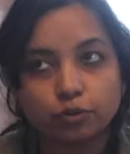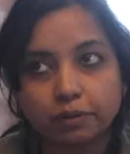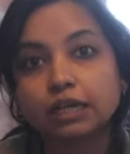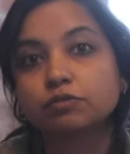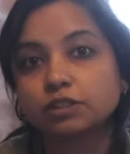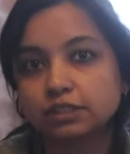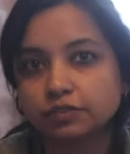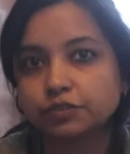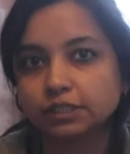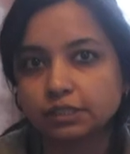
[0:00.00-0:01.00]
me, it was
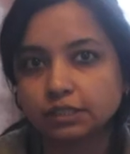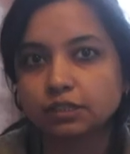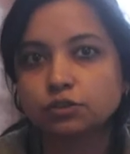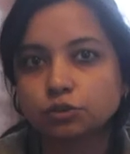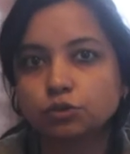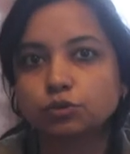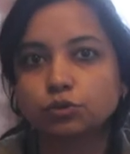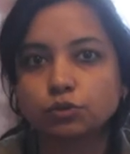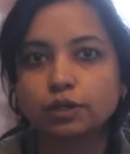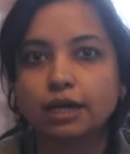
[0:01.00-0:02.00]
interesting
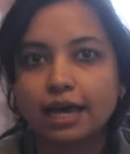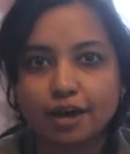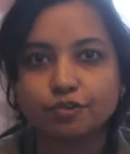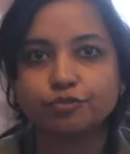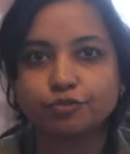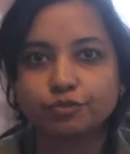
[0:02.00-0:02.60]
to have